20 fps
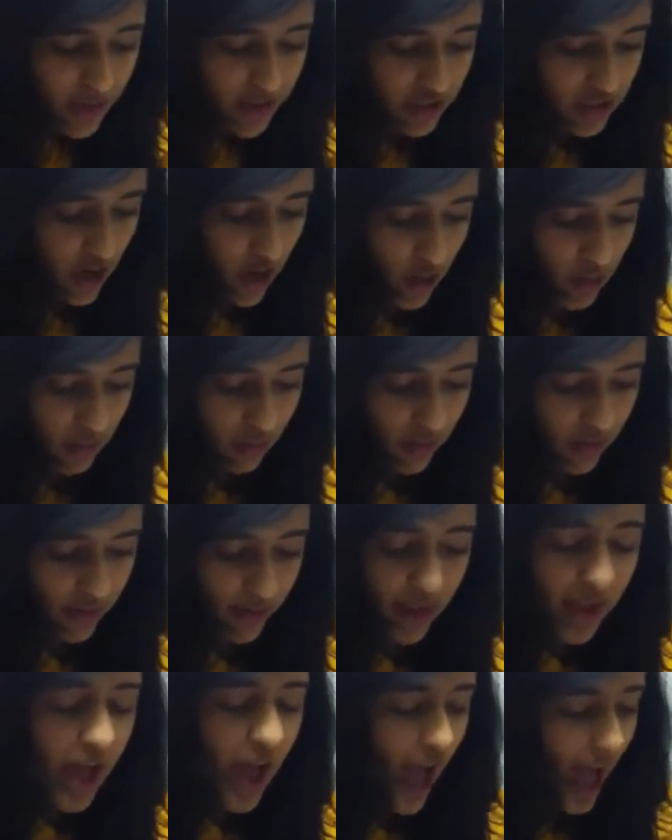much
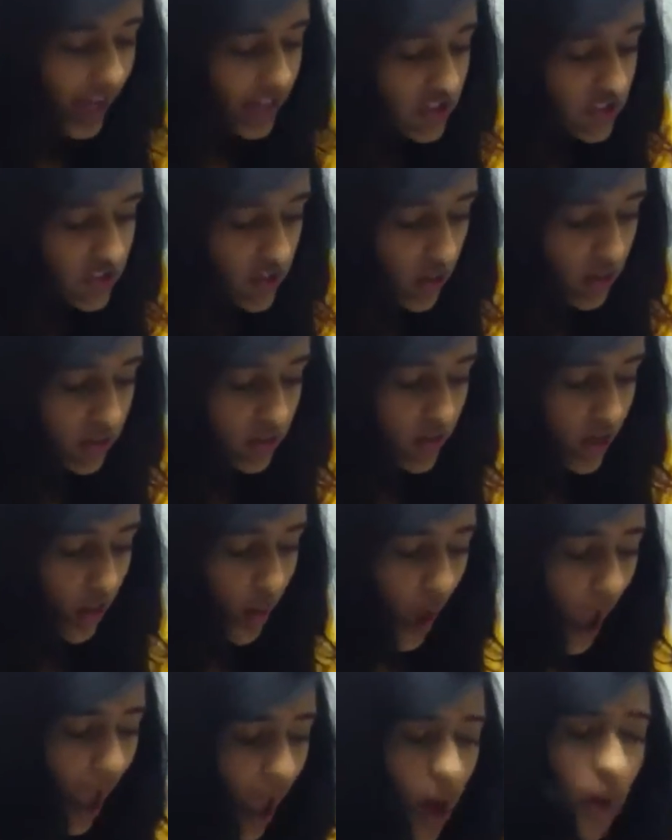homework. I don't know
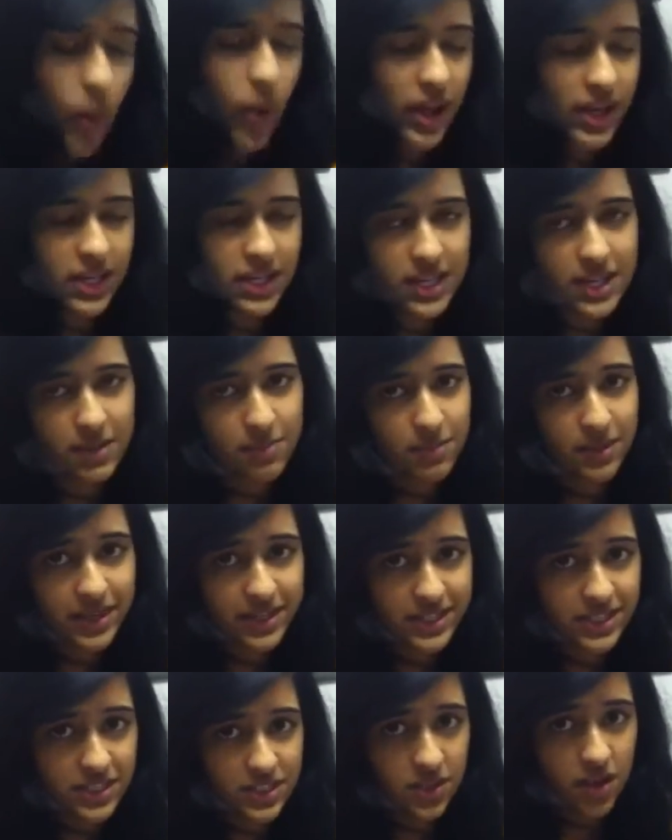how I could
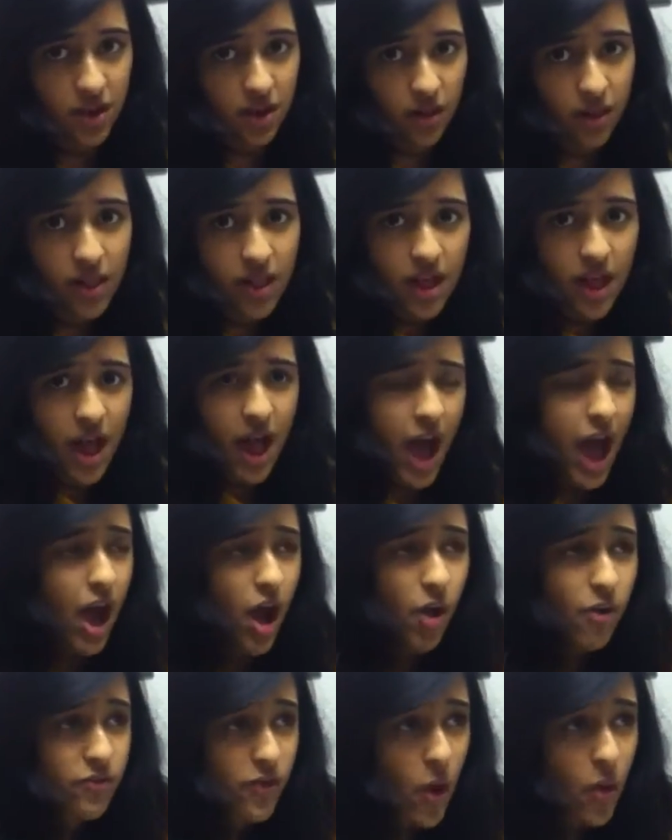complete it all.
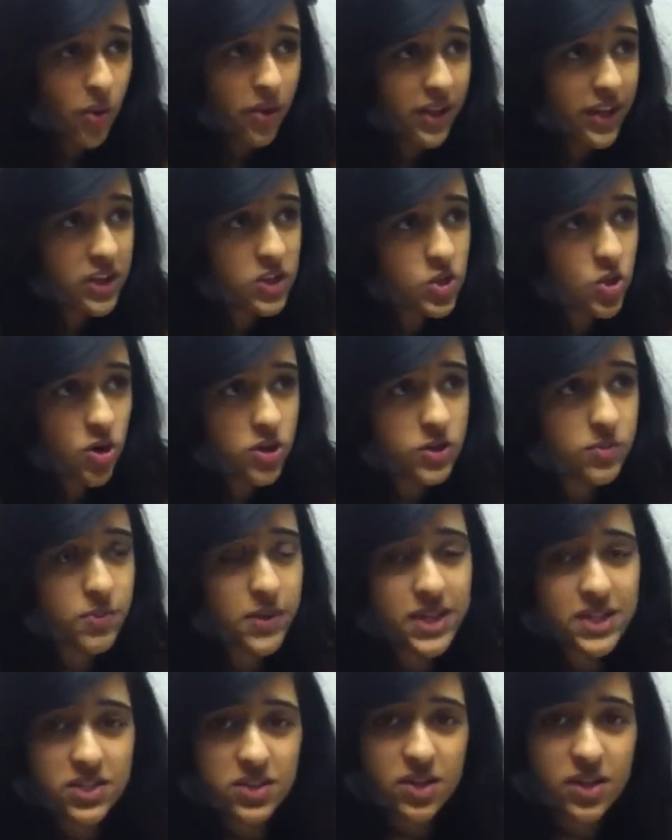If only George
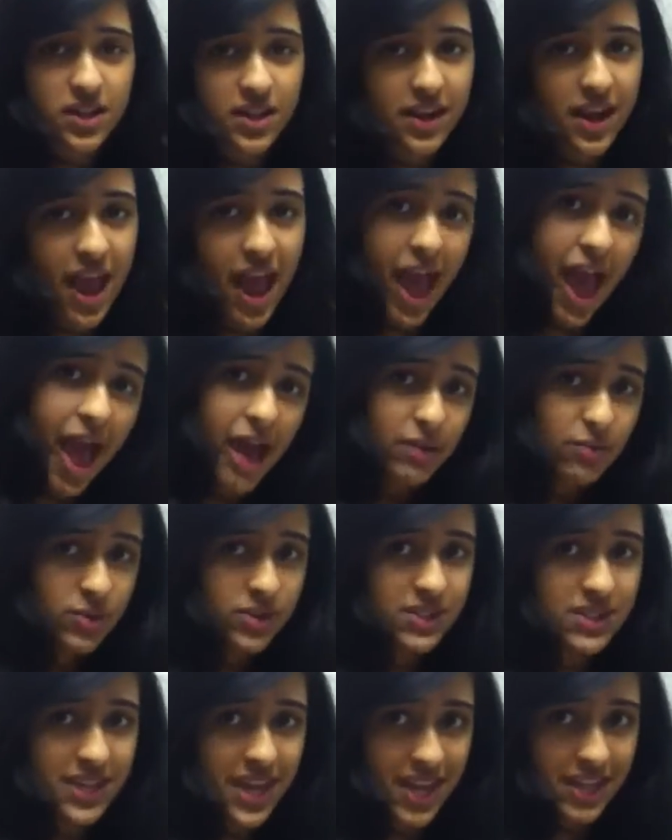Beadle and
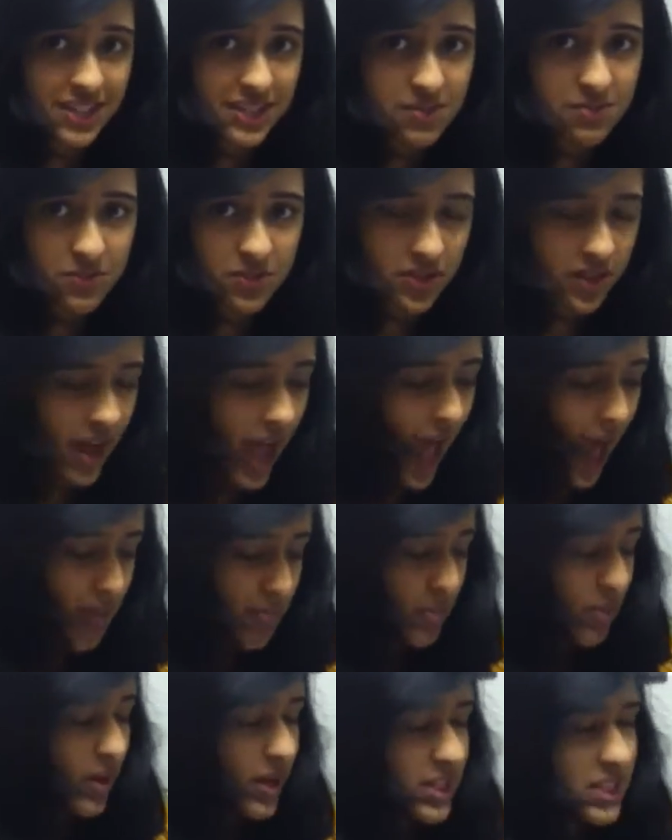Edward Tatum could
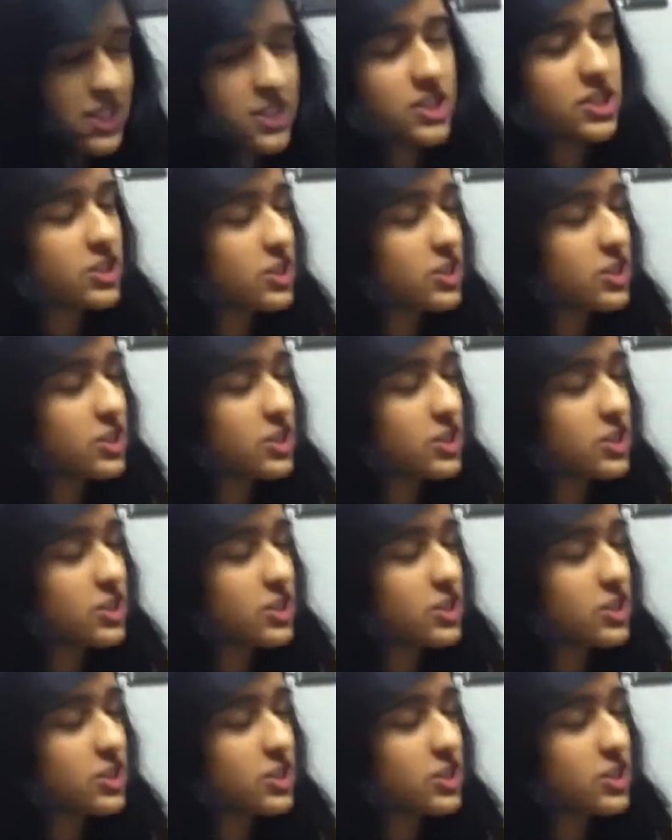apparate into